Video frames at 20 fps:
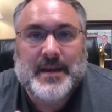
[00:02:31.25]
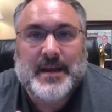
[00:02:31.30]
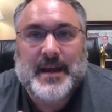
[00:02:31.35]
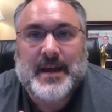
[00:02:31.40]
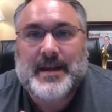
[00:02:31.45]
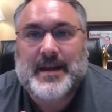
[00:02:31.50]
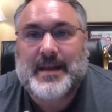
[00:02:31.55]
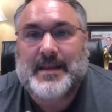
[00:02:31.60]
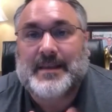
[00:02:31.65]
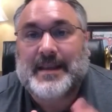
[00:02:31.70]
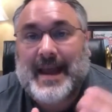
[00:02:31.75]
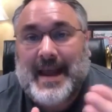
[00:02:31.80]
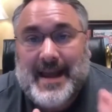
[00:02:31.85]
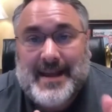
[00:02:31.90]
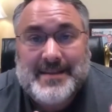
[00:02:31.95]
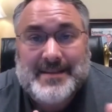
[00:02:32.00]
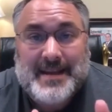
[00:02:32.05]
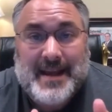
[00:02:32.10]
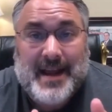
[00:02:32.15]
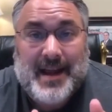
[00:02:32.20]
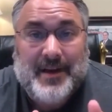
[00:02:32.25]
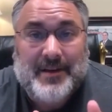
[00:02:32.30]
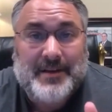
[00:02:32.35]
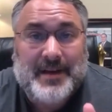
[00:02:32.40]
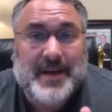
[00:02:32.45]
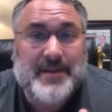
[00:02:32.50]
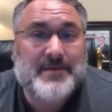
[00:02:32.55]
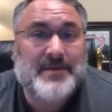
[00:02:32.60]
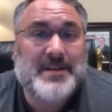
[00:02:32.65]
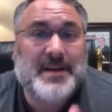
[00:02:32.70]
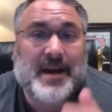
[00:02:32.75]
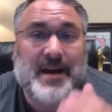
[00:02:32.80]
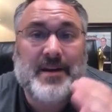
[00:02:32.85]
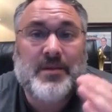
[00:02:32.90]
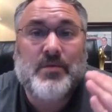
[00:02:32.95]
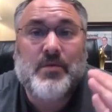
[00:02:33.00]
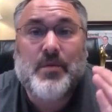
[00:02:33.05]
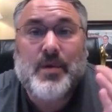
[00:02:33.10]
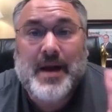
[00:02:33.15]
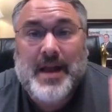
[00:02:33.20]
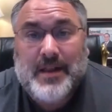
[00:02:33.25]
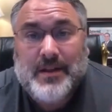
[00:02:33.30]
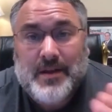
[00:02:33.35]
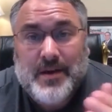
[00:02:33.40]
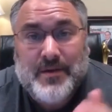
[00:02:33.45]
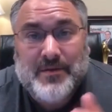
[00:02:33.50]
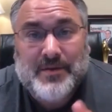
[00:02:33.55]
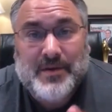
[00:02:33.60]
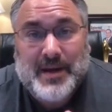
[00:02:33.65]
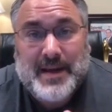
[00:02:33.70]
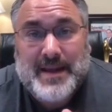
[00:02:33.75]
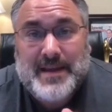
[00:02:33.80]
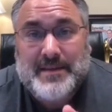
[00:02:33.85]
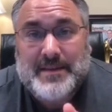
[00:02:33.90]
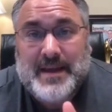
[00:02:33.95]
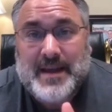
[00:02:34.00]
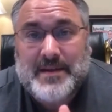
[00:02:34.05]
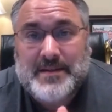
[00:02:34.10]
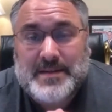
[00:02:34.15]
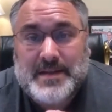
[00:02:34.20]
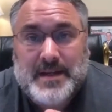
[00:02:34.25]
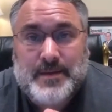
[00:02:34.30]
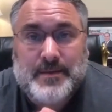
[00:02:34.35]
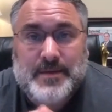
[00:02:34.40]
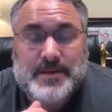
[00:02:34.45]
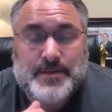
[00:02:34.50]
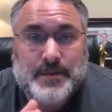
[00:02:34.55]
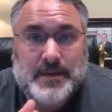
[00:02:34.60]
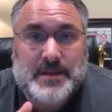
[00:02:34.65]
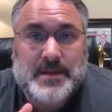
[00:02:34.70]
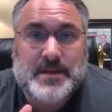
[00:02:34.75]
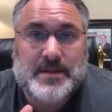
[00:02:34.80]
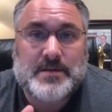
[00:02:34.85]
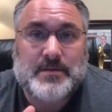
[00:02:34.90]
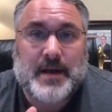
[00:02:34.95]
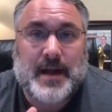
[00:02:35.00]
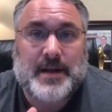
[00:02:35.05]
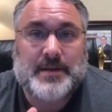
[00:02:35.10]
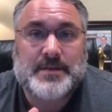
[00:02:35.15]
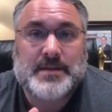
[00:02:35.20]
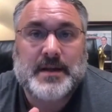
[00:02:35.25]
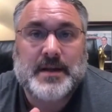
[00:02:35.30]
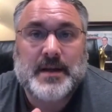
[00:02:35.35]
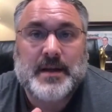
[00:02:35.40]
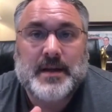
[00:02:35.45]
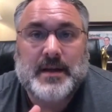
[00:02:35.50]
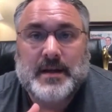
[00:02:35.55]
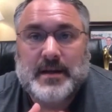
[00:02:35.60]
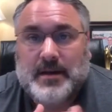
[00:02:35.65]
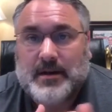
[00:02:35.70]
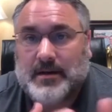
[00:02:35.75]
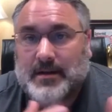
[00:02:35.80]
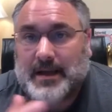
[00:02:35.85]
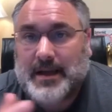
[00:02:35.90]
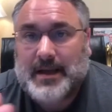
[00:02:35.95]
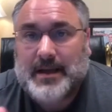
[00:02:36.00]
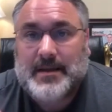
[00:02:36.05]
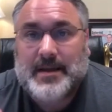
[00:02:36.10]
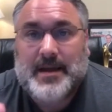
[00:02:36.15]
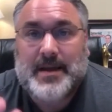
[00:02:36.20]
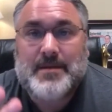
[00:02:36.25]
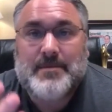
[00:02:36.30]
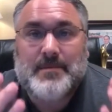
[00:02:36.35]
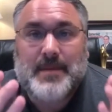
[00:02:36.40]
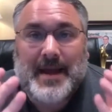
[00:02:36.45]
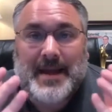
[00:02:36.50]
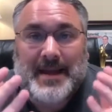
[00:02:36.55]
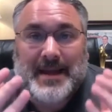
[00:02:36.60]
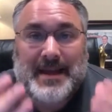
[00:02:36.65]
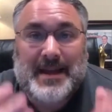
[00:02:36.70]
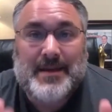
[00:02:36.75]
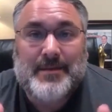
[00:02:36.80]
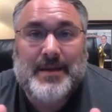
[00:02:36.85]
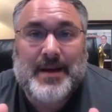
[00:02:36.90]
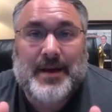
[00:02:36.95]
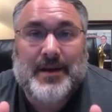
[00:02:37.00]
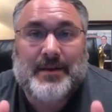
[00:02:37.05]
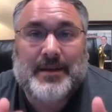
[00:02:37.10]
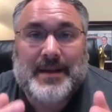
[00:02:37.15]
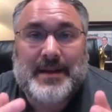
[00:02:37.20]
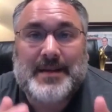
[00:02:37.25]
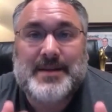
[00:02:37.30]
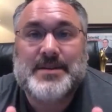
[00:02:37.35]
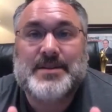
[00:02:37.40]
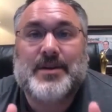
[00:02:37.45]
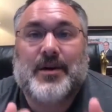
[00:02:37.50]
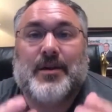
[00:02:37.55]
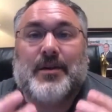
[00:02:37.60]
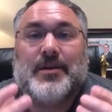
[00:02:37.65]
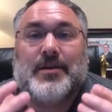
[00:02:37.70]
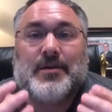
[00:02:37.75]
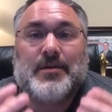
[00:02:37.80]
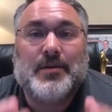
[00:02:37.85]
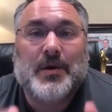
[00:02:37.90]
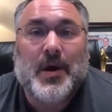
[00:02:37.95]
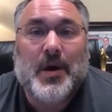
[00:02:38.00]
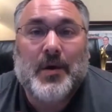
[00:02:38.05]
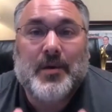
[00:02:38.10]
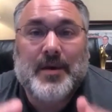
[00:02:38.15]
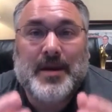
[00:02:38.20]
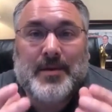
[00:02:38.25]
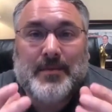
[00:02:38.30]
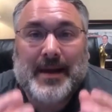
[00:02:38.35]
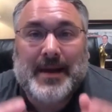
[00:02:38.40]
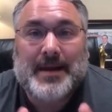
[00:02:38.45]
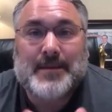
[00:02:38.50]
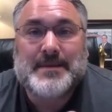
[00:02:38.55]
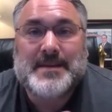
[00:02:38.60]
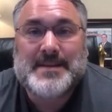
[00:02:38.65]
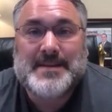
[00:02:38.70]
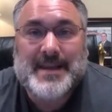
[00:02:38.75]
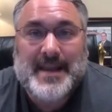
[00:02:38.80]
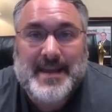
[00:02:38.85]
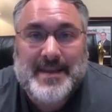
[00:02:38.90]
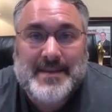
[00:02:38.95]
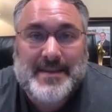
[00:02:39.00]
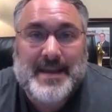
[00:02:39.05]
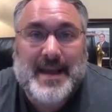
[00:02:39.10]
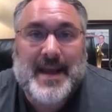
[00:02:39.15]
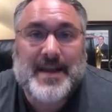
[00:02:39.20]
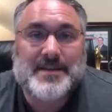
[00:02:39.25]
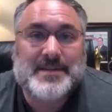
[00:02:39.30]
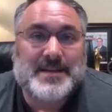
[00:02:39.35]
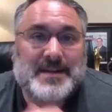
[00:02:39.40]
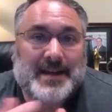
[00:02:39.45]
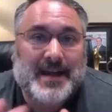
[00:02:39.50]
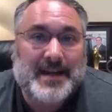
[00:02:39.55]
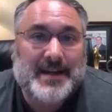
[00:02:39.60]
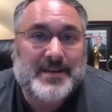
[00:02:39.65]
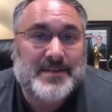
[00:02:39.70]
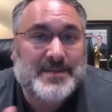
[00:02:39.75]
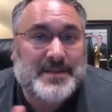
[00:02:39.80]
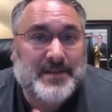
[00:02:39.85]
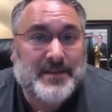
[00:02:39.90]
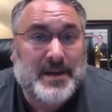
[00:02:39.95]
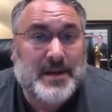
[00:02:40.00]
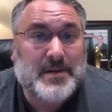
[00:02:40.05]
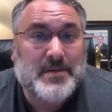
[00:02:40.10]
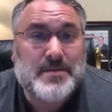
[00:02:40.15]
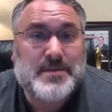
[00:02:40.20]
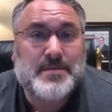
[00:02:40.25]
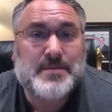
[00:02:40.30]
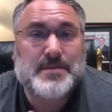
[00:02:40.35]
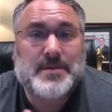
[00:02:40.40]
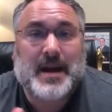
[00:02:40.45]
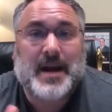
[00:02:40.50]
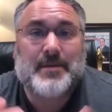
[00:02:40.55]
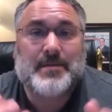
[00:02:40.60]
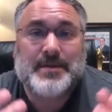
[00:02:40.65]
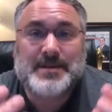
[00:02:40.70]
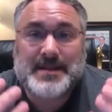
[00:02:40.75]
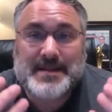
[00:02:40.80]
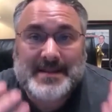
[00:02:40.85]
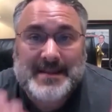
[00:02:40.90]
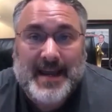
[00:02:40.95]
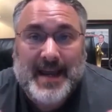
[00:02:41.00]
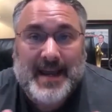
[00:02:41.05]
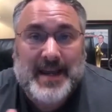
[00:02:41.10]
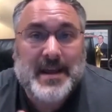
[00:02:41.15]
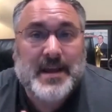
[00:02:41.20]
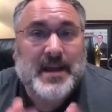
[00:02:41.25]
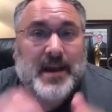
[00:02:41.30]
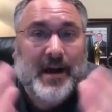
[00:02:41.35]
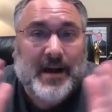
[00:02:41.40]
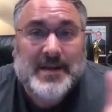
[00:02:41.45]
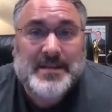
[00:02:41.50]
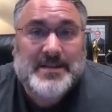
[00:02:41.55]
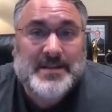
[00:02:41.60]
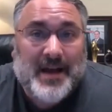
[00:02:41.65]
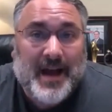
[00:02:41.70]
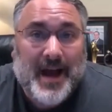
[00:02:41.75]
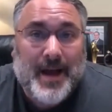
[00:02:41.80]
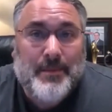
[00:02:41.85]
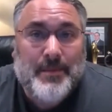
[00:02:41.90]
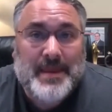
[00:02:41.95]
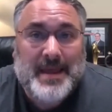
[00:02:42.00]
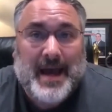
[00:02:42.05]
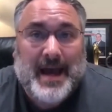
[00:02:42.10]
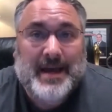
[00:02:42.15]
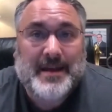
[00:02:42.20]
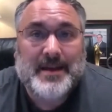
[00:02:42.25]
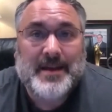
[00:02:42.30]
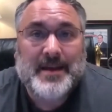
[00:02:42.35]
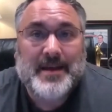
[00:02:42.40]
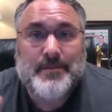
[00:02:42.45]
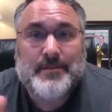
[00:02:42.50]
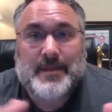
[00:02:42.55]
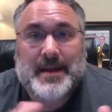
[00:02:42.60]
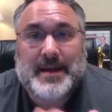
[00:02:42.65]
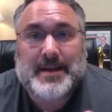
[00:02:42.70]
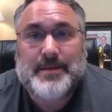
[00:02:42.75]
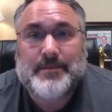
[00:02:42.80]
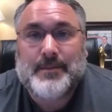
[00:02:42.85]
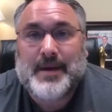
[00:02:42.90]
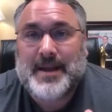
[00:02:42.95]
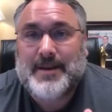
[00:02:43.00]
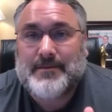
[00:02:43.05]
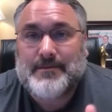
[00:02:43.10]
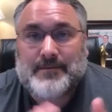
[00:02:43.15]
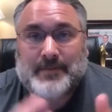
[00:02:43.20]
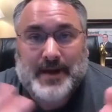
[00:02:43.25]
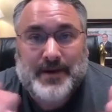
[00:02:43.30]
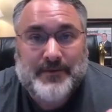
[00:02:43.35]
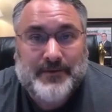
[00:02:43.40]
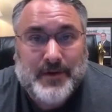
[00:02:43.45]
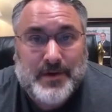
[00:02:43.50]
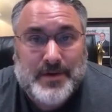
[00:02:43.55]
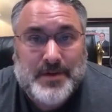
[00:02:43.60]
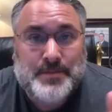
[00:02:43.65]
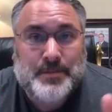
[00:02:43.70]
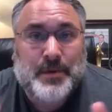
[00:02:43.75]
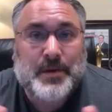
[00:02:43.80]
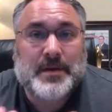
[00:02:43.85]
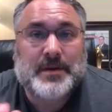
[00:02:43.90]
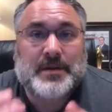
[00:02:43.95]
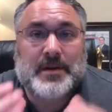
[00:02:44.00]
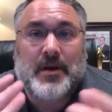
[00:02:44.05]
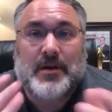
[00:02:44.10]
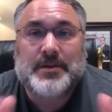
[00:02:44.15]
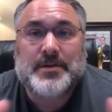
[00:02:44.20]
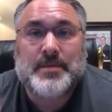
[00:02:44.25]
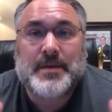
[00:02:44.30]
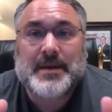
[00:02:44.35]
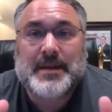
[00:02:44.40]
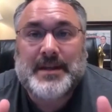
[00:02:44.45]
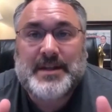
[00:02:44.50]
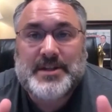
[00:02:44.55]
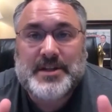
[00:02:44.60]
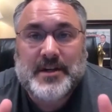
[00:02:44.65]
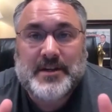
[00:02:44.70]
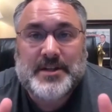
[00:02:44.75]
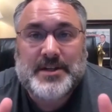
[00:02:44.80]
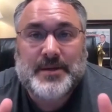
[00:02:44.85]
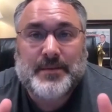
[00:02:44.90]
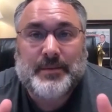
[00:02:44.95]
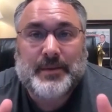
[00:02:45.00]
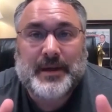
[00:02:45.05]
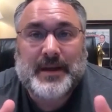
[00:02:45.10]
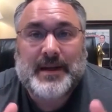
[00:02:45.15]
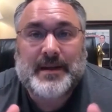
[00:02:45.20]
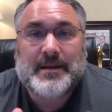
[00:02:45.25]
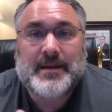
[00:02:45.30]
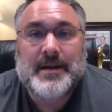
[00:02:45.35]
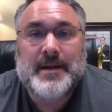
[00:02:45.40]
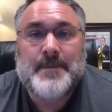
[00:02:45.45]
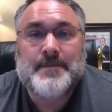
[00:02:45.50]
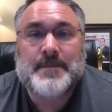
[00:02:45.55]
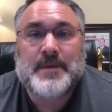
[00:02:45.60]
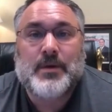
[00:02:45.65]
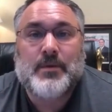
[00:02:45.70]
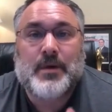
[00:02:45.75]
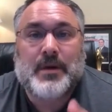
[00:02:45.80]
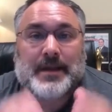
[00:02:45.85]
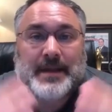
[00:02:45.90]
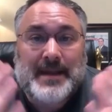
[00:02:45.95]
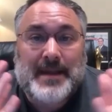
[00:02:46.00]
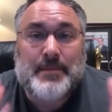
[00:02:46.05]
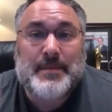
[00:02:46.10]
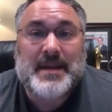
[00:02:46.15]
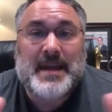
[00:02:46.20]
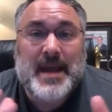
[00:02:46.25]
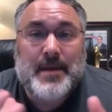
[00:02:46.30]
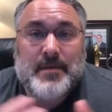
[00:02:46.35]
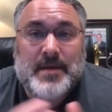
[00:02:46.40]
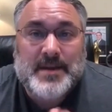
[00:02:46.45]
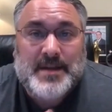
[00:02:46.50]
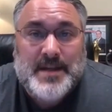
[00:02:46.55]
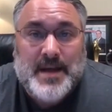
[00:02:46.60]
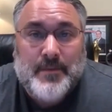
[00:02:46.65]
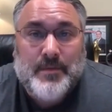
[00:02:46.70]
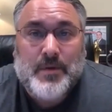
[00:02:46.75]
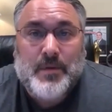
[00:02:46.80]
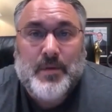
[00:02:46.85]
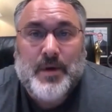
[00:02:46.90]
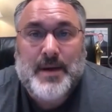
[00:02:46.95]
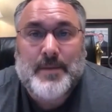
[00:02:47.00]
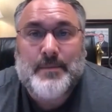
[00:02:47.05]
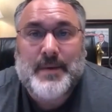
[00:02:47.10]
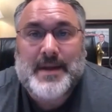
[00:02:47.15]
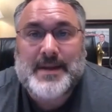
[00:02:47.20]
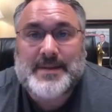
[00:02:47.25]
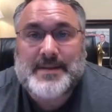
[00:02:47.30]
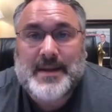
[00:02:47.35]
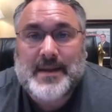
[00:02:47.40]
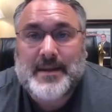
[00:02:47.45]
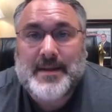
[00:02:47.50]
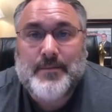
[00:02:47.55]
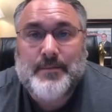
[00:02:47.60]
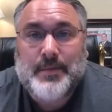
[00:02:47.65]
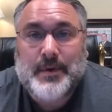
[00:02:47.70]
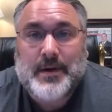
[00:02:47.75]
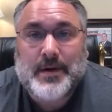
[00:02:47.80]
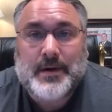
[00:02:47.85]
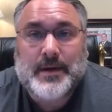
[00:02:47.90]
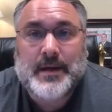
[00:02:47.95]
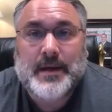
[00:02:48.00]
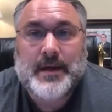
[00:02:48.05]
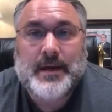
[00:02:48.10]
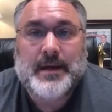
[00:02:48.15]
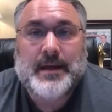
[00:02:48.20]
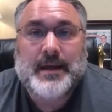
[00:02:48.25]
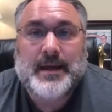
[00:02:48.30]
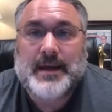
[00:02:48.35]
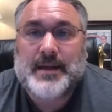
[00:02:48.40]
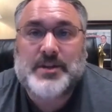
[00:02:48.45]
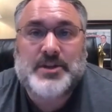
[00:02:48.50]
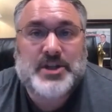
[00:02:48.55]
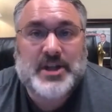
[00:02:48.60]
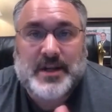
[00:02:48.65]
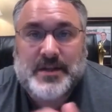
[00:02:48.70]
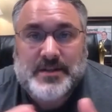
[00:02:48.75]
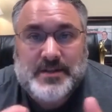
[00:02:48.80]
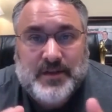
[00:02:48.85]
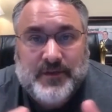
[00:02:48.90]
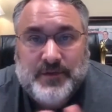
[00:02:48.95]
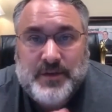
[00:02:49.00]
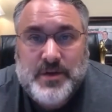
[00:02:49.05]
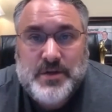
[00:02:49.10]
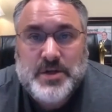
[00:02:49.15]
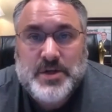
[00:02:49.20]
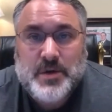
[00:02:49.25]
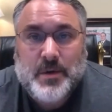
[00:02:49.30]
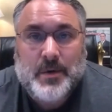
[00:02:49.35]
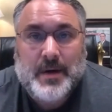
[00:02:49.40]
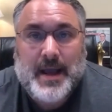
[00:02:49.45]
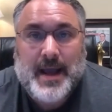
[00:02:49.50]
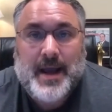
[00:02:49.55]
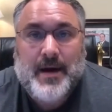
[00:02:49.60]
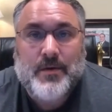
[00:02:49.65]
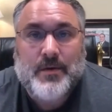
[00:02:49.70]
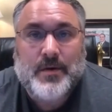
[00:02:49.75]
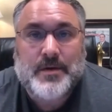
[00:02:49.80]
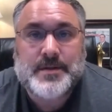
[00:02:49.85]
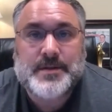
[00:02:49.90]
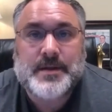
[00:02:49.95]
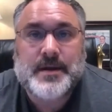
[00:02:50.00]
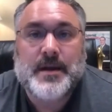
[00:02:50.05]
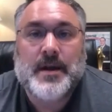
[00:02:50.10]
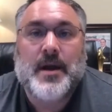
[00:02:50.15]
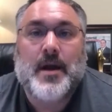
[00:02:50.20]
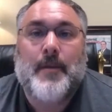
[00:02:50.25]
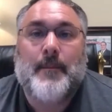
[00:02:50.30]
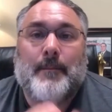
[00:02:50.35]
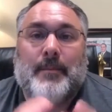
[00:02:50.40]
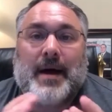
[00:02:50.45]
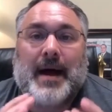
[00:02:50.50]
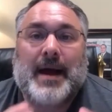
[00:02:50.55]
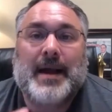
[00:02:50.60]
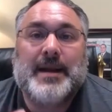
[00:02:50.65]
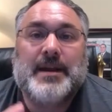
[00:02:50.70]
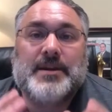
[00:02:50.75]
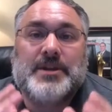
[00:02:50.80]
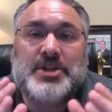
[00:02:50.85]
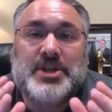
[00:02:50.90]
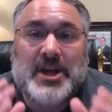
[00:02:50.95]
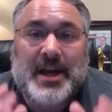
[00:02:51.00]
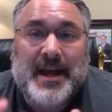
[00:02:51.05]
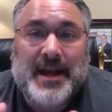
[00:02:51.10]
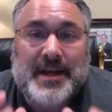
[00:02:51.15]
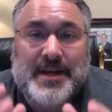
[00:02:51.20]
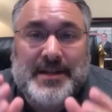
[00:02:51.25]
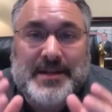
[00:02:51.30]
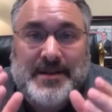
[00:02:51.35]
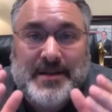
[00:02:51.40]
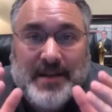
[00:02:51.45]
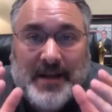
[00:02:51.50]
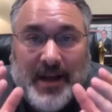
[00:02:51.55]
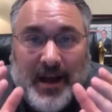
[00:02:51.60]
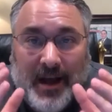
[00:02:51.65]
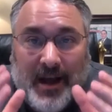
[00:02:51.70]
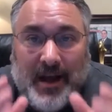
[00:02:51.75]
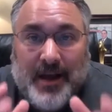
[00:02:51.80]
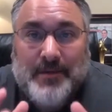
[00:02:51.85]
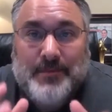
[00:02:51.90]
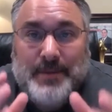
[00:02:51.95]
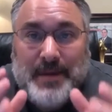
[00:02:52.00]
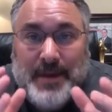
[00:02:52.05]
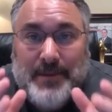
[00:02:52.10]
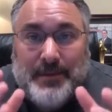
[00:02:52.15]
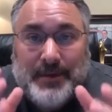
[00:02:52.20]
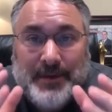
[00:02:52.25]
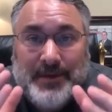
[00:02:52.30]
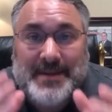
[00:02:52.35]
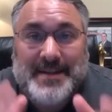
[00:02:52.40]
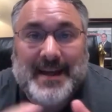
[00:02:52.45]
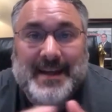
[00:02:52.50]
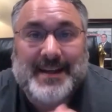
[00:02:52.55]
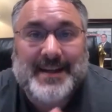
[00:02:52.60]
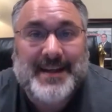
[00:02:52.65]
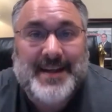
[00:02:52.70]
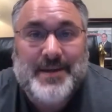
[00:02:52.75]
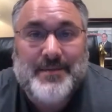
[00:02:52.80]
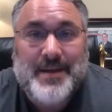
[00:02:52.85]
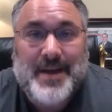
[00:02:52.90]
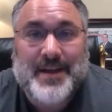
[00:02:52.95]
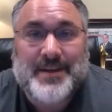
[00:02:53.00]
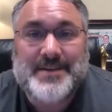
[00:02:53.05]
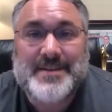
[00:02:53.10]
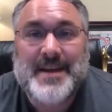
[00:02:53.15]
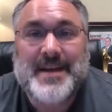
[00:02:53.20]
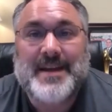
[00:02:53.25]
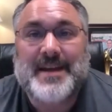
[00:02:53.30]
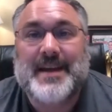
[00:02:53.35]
And at last count, I've done well over 8,000 email split test routes, and my email list are growing by up to 10,978 new subscribers a day. On top of that, my first book, The Ultimate Lead Generation Plan, well, it became a #1 best-selling book in just a few short hours by just people sending emails.